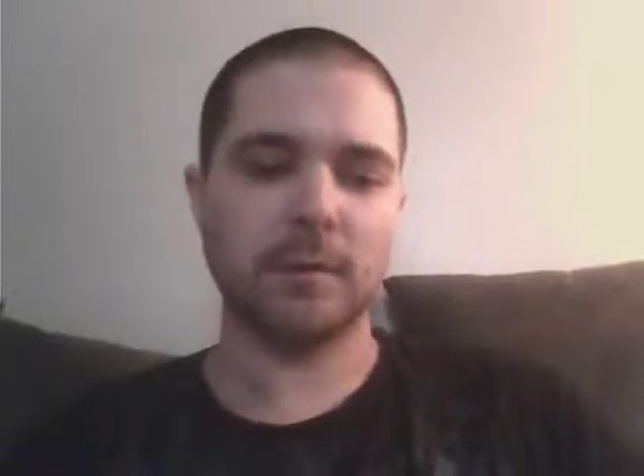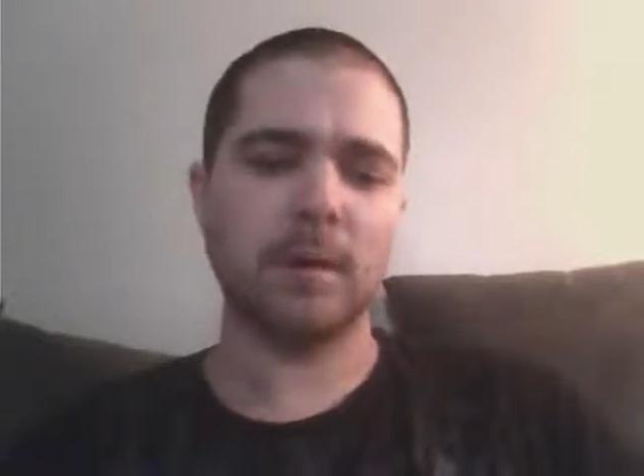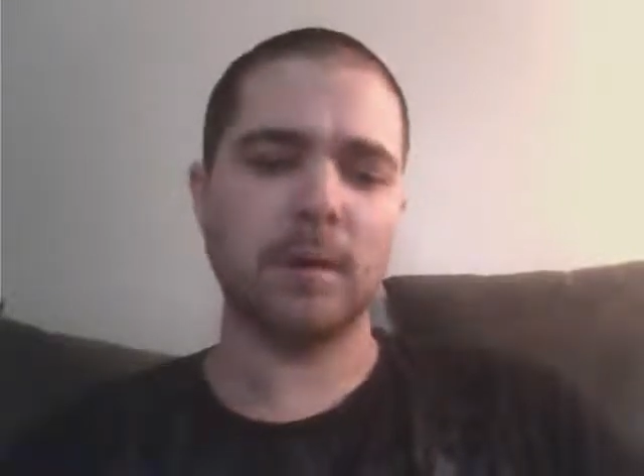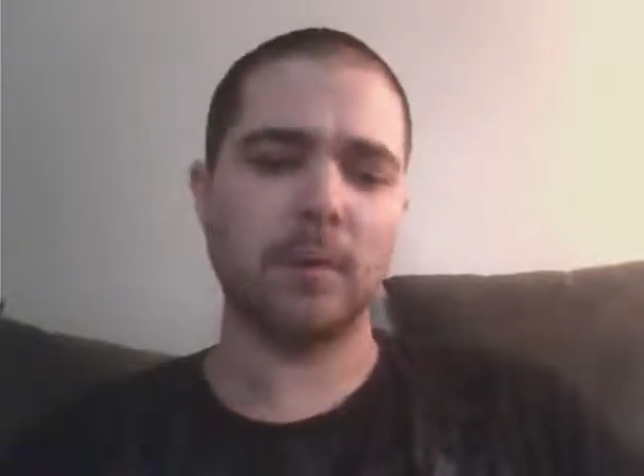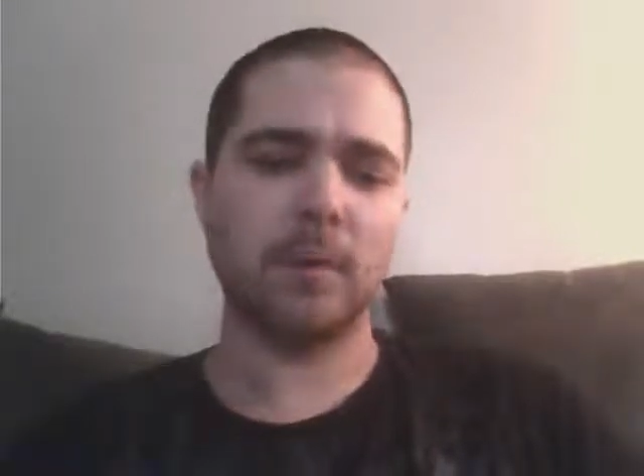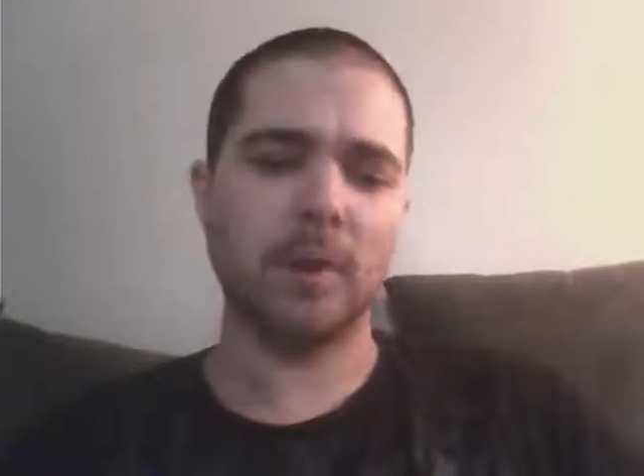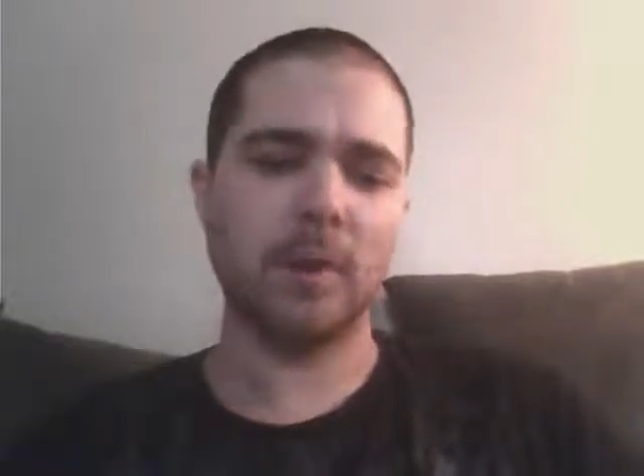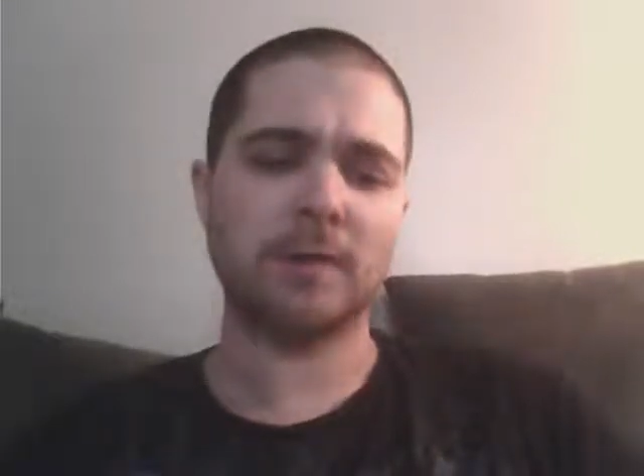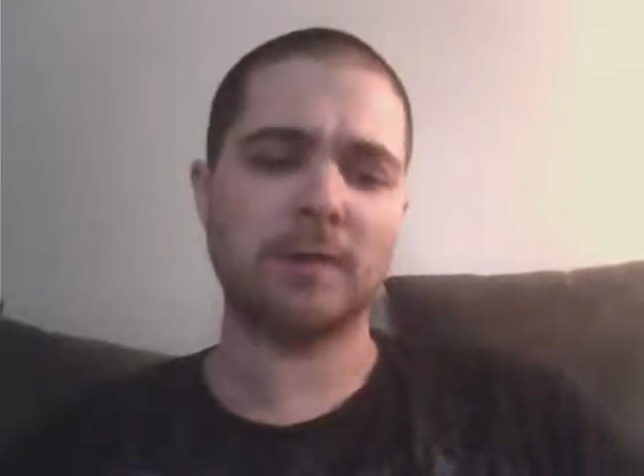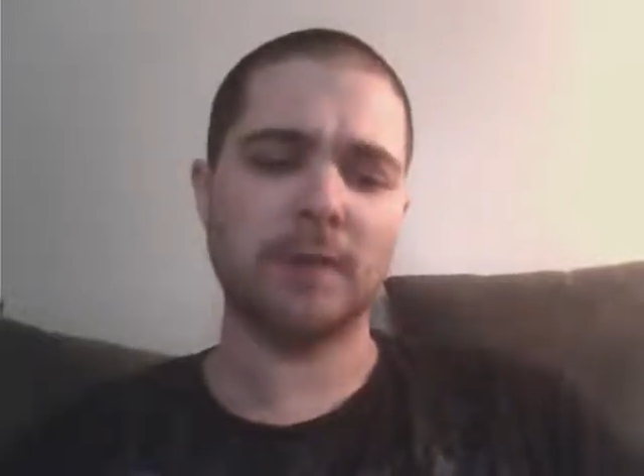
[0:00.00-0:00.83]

and a positive